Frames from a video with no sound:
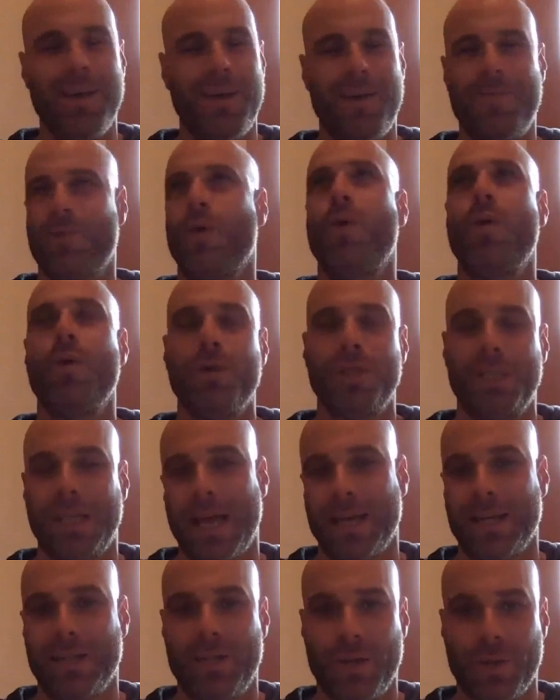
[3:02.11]
Of course
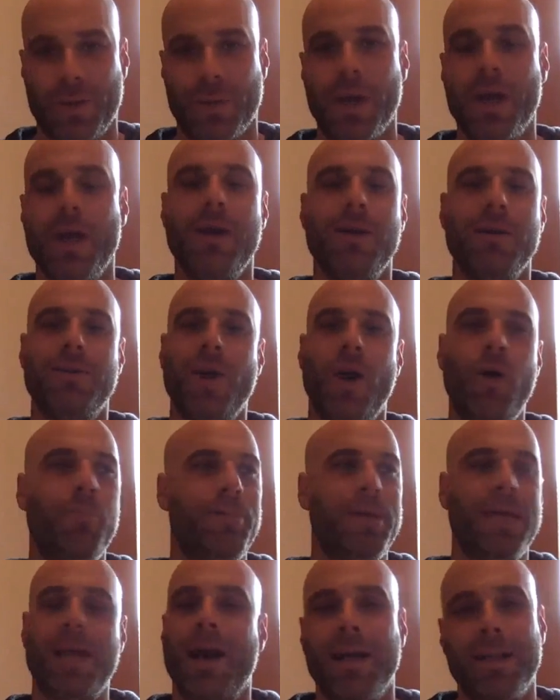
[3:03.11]
I do. Don't
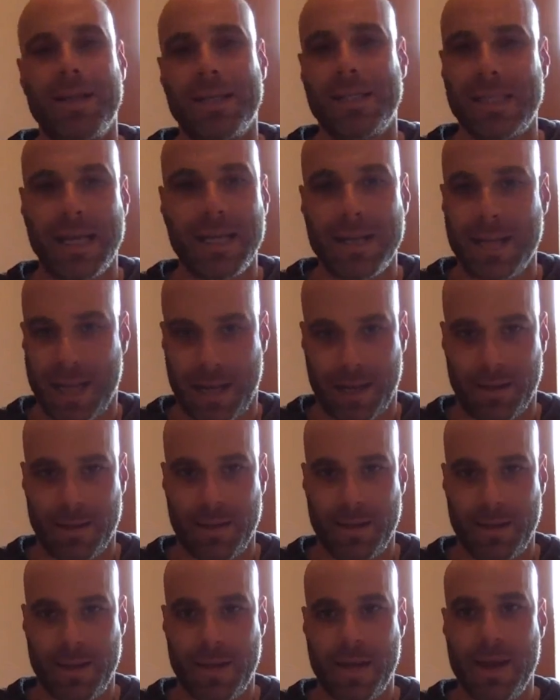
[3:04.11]
be condescending,
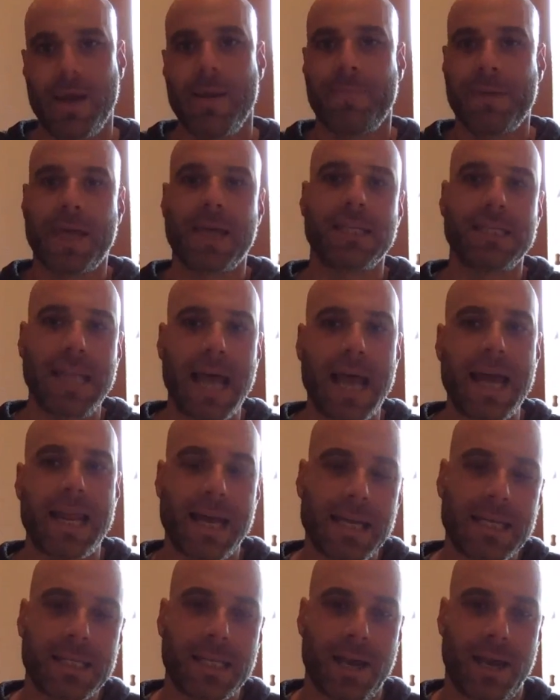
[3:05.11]
because that
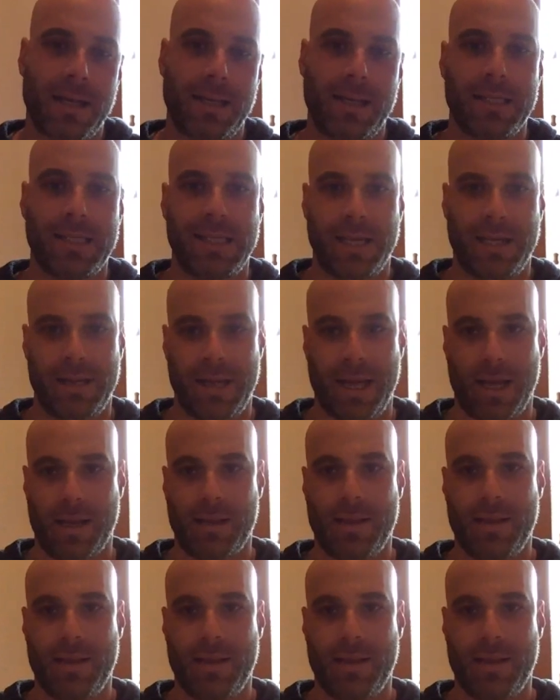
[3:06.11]
is condescending.